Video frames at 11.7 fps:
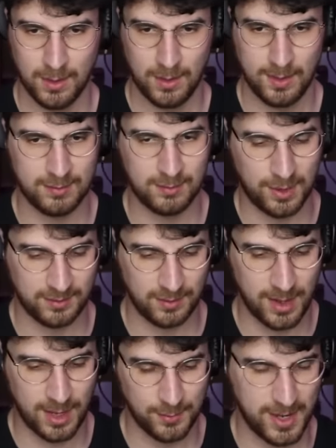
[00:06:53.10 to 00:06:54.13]
That's how I see
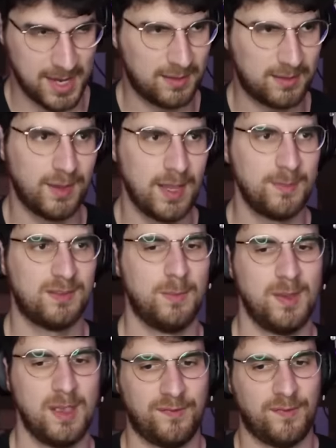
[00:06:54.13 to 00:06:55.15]
it anyway. And it seems to
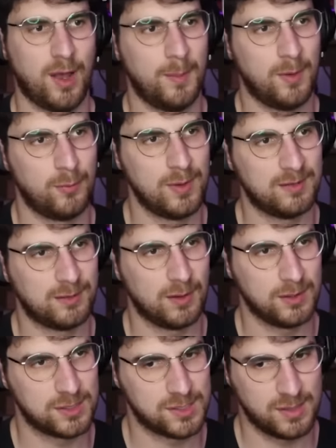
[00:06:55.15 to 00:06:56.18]
be from
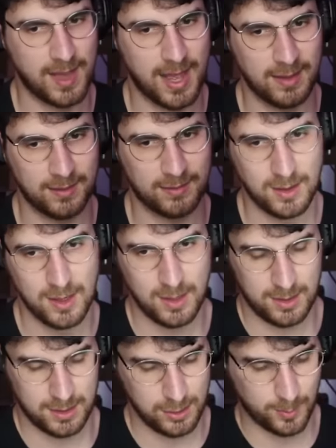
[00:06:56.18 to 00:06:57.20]
research that
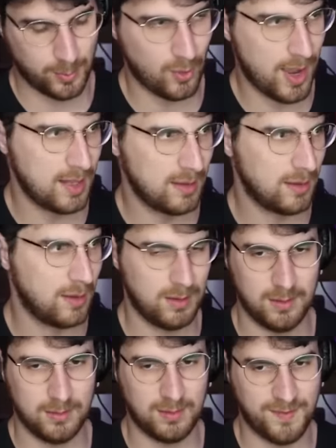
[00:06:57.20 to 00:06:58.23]
your brain
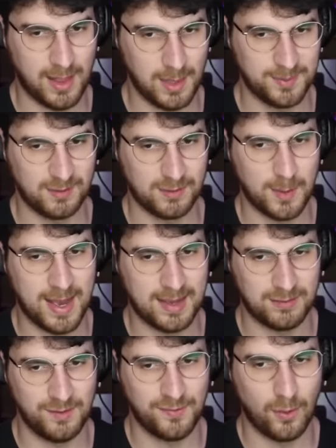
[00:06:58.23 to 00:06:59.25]
develops its
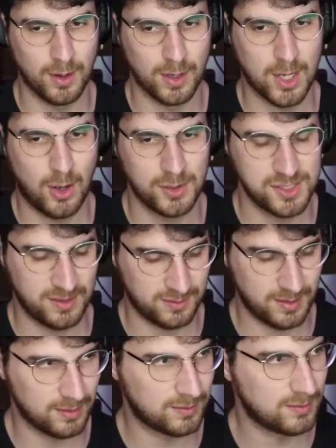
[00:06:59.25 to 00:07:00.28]
capacity for
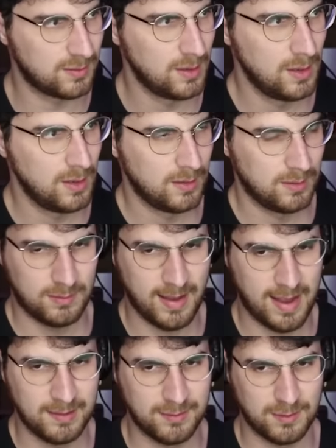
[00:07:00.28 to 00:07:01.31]
consciousness
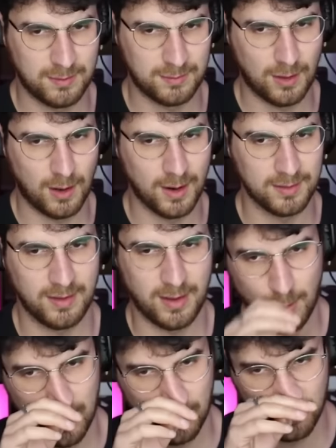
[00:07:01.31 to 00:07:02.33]
tends to start at
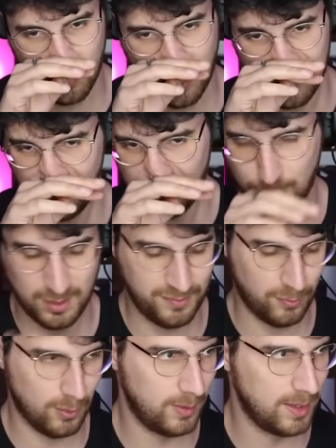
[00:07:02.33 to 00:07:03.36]
around 20 to
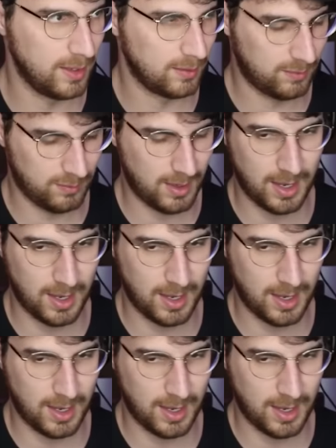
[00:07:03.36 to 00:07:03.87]
24 weeks.